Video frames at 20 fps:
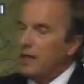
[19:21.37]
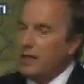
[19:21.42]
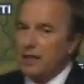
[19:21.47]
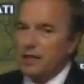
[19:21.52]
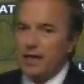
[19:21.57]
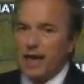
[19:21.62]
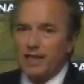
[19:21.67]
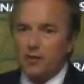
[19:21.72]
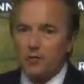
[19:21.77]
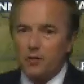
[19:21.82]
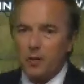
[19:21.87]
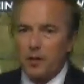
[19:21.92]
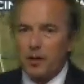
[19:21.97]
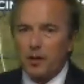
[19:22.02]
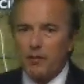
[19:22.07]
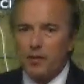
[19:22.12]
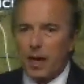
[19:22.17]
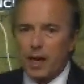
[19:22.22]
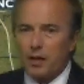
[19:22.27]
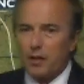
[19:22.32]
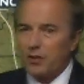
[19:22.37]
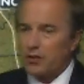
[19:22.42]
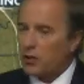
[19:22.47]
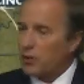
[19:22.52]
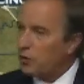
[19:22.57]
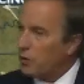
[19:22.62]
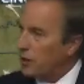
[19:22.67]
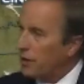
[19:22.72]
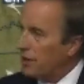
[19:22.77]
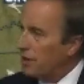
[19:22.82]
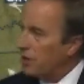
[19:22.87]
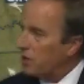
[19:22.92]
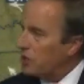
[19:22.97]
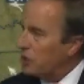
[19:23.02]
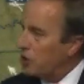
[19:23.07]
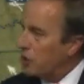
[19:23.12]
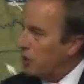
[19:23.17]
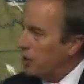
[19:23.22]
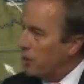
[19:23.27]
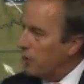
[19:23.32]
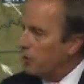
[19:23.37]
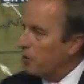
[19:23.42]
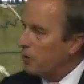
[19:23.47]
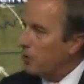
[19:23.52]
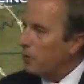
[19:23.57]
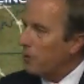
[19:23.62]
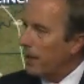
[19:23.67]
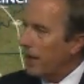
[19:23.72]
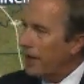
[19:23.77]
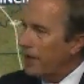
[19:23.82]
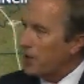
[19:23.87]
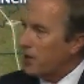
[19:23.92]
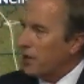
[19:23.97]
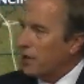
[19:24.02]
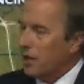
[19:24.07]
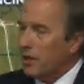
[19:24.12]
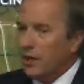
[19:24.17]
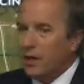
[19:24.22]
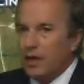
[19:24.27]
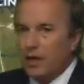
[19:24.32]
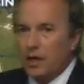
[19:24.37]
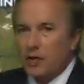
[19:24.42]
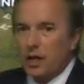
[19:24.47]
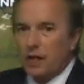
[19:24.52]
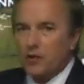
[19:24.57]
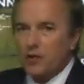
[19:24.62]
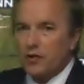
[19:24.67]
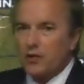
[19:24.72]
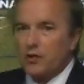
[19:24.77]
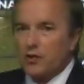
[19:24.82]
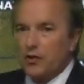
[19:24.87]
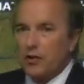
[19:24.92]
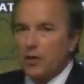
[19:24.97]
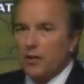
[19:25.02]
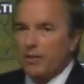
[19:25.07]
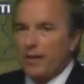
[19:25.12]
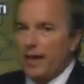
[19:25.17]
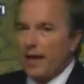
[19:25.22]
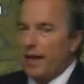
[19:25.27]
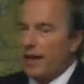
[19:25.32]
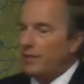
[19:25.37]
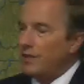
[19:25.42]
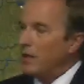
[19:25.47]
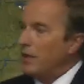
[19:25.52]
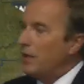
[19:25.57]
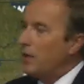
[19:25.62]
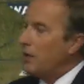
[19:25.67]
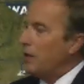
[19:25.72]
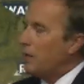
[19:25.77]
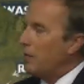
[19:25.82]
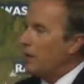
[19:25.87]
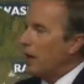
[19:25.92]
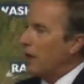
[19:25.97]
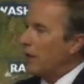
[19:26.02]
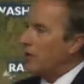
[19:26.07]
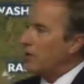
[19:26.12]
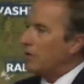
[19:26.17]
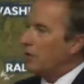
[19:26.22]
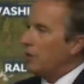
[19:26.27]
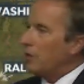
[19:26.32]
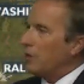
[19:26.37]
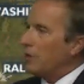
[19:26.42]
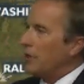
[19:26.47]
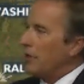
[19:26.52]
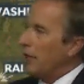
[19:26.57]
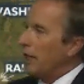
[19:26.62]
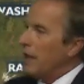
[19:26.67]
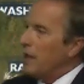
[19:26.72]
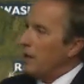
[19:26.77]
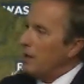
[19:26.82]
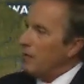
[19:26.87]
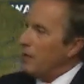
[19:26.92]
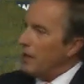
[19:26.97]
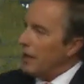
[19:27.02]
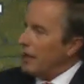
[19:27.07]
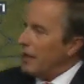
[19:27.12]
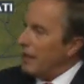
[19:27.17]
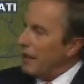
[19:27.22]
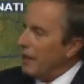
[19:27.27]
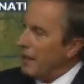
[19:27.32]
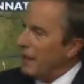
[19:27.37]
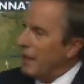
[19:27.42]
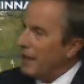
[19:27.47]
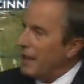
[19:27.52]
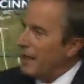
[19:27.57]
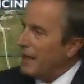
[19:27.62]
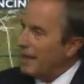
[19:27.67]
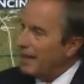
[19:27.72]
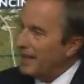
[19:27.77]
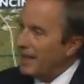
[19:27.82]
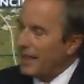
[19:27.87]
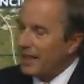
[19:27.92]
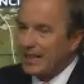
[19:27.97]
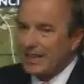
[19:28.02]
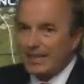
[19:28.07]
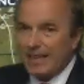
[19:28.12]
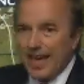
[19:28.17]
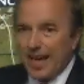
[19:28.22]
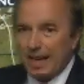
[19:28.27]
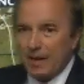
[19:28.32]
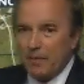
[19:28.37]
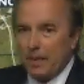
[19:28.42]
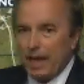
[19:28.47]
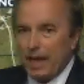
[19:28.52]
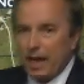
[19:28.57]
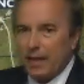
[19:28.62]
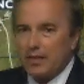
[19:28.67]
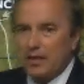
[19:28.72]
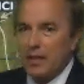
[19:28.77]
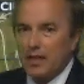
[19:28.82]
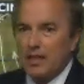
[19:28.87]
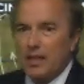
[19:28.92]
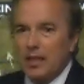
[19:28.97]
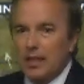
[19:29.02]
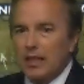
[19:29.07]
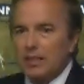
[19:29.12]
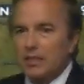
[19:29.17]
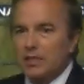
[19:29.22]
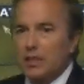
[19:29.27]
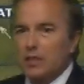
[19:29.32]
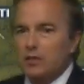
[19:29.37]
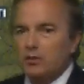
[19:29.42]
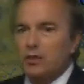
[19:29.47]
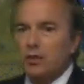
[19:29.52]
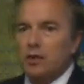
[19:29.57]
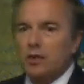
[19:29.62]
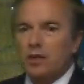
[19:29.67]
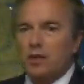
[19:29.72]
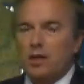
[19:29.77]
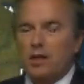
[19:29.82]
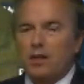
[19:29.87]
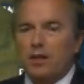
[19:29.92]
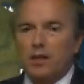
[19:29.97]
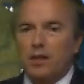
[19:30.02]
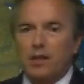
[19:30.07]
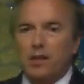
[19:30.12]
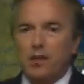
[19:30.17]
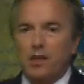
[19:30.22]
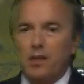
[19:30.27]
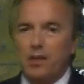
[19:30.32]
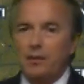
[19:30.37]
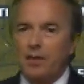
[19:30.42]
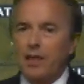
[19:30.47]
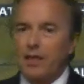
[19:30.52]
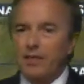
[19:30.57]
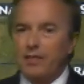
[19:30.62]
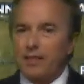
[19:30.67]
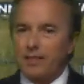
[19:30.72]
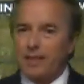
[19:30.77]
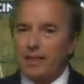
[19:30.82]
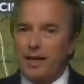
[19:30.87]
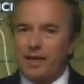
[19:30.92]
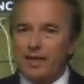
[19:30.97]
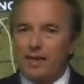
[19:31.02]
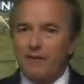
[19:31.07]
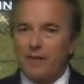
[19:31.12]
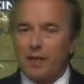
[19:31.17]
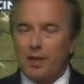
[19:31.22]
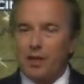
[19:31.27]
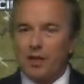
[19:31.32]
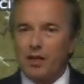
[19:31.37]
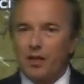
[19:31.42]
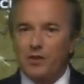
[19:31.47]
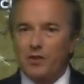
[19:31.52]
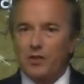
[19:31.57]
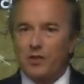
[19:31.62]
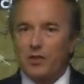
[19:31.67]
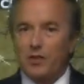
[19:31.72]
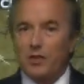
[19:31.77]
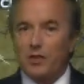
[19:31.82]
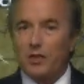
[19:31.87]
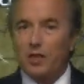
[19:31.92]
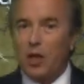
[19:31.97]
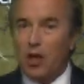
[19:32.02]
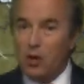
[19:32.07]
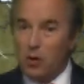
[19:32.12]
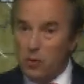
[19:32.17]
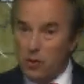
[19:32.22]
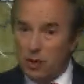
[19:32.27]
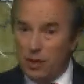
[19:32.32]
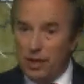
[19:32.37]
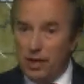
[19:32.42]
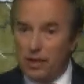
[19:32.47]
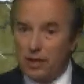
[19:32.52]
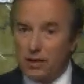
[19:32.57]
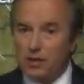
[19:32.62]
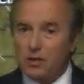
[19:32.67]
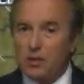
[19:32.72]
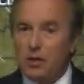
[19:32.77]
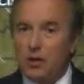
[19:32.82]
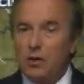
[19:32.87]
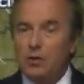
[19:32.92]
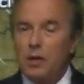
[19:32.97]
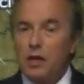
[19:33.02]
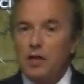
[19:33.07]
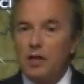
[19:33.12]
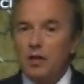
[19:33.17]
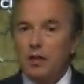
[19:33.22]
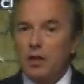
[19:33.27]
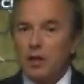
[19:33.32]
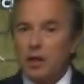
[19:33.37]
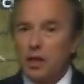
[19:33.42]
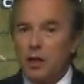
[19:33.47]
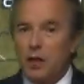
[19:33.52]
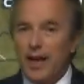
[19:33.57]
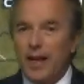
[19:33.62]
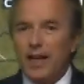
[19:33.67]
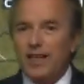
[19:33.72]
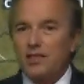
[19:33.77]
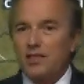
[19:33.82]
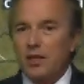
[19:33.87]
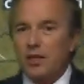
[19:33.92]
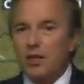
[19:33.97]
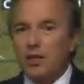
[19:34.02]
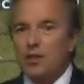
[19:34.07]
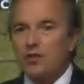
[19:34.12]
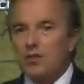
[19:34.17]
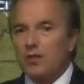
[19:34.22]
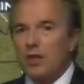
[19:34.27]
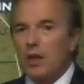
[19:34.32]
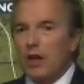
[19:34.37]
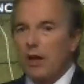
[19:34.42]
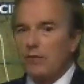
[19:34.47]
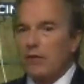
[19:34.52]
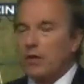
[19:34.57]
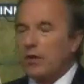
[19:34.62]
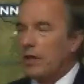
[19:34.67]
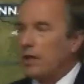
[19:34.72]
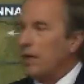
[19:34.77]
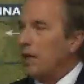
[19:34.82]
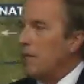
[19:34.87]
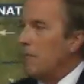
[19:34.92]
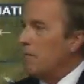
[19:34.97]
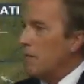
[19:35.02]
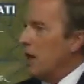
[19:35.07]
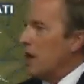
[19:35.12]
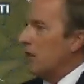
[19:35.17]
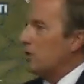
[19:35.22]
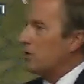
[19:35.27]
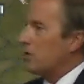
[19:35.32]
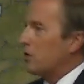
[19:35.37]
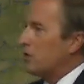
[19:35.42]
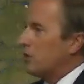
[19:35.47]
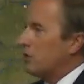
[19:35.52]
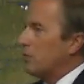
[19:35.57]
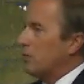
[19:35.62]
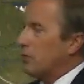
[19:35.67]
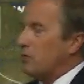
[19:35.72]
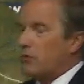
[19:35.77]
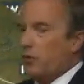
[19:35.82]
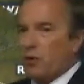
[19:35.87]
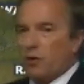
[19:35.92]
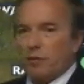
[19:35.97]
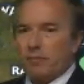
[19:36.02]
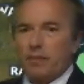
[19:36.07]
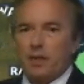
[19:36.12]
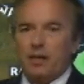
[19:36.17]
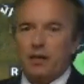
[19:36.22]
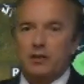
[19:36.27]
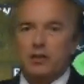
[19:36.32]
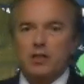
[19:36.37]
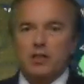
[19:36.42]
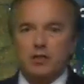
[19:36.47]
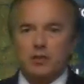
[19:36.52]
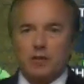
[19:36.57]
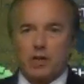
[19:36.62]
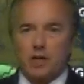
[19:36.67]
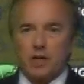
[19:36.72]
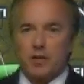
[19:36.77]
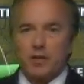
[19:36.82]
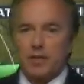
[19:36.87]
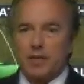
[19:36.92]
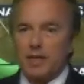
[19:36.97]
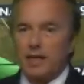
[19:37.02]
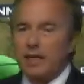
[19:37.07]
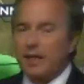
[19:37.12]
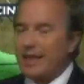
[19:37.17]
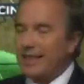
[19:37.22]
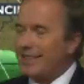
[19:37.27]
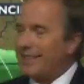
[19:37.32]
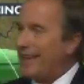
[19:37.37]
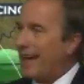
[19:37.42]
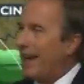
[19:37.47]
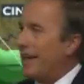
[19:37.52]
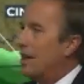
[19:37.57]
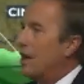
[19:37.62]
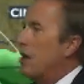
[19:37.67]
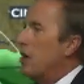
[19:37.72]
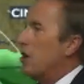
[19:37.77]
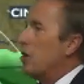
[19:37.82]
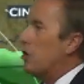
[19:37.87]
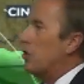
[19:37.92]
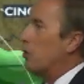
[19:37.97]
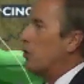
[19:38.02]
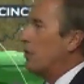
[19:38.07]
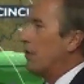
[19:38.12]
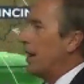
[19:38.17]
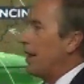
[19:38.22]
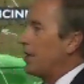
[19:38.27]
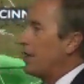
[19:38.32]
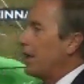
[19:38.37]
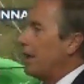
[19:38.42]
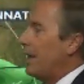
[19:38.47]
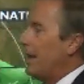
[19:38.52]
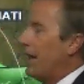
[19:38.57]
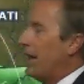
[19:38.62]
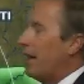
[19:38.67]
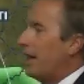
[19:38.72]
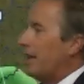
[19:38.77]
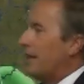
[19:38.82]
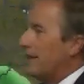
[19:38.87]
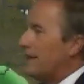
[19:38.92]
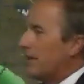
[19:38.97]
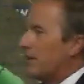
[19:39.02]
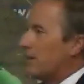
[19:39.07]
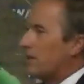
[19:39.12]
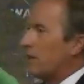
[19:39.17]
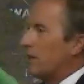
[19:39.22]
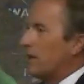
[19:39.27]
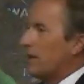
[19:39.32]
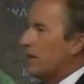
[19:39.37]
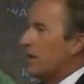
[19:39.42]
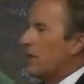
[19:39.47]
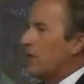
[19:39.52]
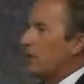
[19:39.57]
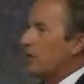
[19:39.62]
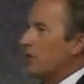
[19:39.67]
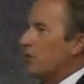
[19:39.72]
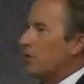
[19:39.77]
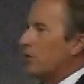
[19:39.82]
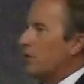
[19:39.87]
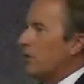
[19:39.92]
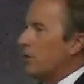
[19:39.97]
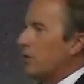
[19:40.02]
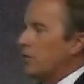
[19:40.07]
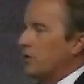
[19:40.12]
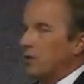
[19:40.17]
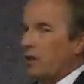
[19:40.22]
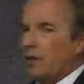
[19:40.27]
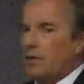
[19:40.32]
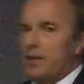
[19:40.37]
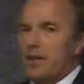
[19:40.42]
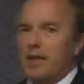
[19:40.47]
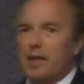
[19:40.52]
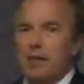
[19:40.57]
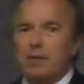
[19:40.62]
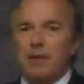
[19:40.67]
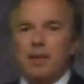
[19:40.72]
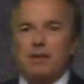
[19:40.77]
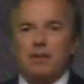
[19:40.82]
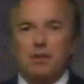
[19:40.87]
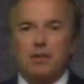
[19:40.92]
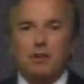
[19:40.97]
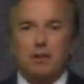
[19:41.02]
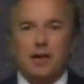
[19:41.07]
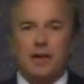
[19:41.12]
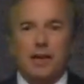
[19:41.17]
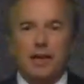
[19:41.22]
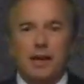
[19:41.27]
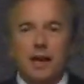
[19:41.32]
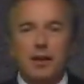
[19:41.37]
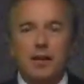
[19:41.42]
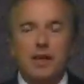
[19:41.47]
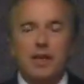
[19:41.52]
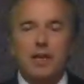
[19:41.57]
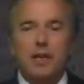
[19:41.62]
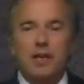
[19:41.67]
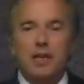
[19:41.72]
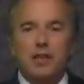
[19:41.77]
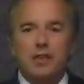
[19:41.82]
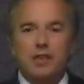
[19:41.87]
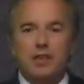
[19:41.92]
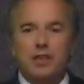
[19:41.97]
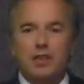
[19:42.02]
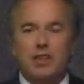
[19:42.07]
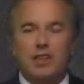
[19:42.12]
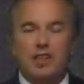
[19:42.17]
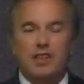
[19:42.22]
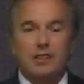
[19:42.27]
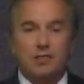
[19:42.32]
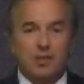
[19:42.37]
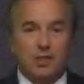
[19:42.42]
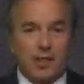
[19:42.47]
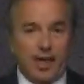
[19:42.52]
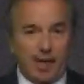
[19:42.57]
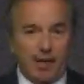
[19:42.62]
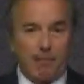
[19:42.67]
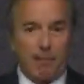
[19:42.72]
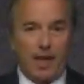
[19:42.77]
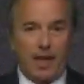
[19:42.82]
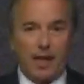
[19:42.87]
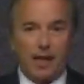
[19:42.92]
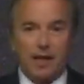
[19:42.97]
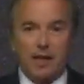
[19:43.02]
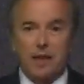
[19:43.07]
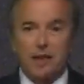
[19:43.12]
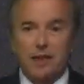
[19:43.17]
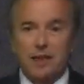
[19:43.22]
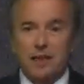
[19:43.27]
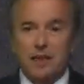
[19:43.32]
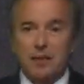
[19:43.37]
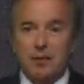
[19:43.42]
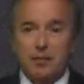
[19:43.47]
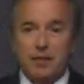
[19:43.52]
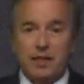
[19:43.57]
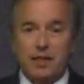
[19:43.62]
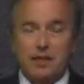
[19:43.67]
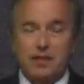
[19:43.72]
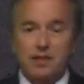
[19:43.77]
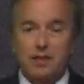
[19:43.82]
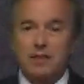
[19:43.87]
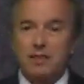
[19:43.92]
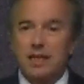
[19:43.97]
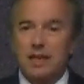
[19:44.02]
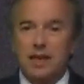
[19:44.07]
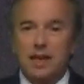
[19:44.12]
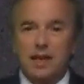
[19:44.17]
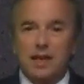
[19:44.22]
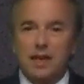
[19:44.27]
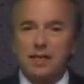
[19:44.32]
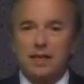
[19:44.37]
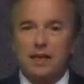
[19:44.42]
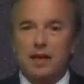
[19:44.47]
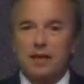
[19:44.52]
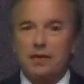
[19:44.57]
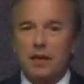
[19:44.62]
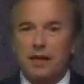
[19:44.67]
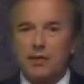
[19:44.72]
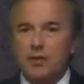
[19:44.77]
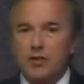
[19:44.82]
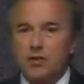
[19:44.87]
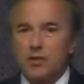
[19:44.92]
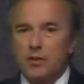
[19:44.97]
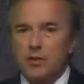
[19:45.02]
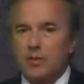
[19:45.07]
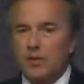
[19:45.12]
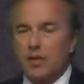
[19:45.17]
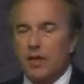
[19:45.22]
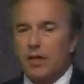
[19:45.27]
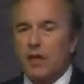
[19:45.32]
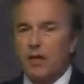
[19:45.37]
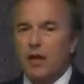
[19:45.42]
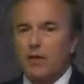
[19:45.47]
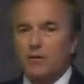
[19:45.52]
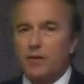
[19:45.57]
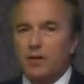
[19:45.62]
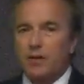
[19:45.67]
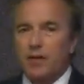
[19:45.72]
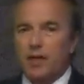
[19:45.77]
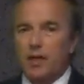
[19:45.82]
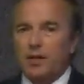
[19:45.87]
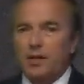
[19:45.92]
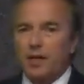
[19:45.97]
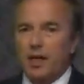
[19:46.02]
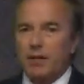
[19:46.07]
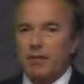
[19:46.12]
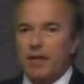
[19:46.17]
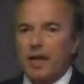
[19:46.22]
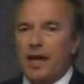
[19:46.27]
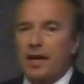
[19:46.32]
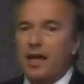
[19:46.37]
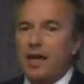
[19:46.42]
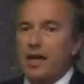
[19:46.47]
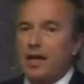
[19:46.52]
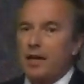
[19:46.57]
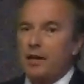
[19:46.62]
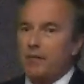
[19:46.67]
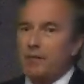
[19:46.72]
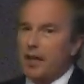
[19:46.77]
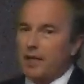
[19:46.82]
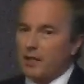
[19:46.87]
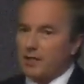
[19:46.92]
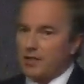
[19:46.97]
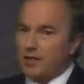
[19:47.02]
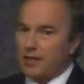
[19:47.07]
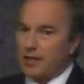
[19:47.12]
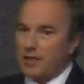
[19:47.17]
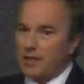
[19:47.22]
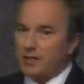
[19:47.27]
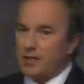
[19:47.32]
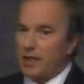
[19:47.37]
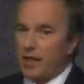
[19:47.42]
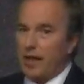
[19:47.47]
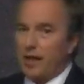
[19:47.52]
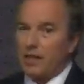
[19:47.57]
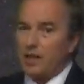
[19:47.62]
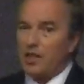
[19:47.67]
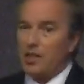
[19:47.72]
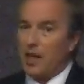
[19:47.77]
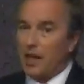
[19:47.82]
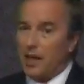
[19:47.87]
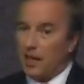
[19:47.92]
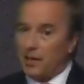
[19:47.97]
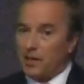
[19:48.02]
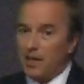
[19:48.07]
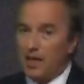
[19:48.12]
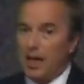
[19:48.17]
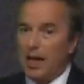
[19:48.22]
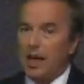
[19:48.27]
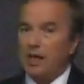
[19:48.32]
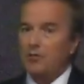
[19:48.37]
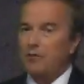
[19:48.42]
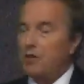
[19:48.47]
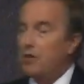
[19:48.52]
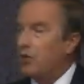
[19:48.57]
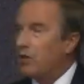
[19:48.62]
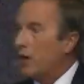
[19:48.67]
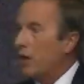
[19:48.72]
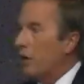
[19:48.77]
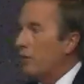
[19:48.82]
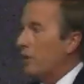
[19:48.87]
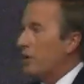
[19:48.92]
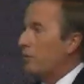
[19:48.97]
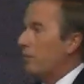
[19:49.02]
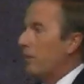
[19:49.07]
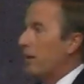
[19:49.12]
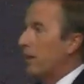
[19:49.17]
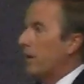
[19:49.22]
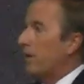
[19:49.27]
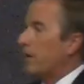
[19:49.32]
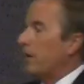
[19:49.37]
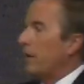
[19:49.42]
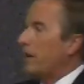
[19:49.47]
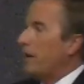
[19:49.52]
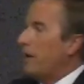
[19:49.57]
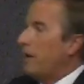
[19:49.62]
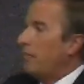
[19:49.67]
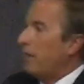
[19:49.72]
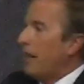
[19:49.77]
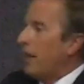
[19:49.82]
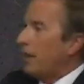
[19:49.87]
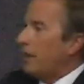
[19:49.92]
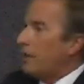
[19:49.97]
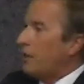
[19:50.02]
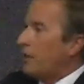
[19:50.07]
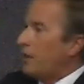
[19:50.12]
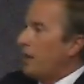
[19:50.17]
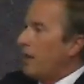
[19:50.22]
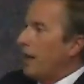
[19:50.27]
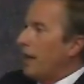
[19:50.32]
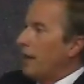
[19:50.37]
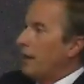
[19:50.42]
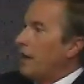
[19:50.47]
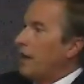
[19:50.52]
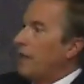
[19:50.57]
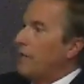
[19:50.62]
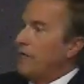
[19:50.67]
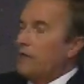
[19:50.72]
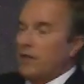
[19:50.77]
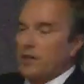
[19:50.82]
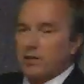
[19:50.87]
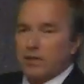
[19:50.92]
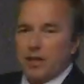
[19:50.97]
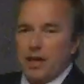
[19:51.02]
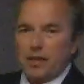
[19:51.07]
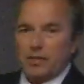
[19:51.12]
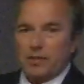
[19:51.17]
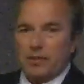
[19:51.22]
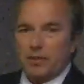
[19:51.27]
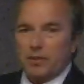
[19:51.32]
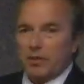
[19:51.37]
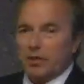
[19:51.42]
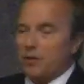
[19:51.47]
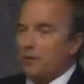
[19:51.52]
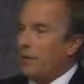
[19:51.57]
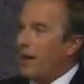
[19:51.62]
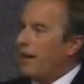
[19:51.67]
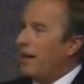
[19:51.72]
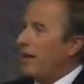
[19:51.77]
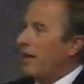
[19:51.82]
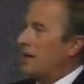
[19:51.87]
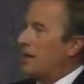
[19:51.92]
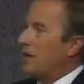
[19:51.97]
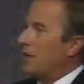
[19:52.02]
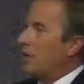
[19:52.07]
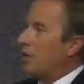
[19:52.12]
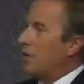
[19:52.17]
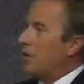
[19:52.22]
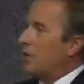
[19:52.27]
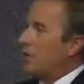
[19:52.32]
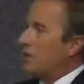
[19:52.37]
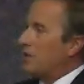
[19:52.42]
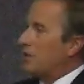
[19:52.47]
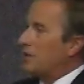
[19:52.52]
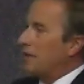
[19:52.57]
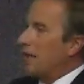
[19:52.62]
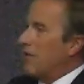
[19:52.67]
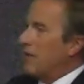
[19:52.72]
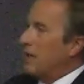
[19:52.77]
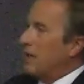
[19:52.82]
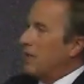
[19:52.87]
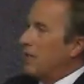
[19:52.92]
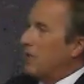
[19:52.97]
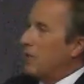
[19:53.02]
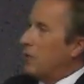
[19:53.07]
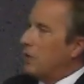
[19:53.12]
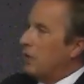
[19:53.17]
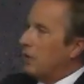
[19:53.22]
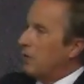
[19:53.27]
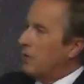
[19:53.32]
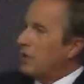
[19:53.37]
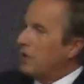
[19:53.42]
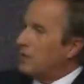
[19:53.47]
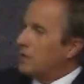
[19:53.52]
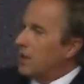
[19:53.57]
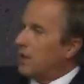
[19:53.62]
That's where the models agree. This general direction of the storm path, the models agree. But again, the exact path is still too early to determine. This is not even a closed low yet, and so the low has to close off for the models to perform better as far as the exact direction and intensity of the storm. So the key message right now is to just check back on a daily basis. Anytime we have a storm in the Gulf, you want to check back because things can change, as we saw with Beryl back in July. Feels like temperature right now 74 degrees.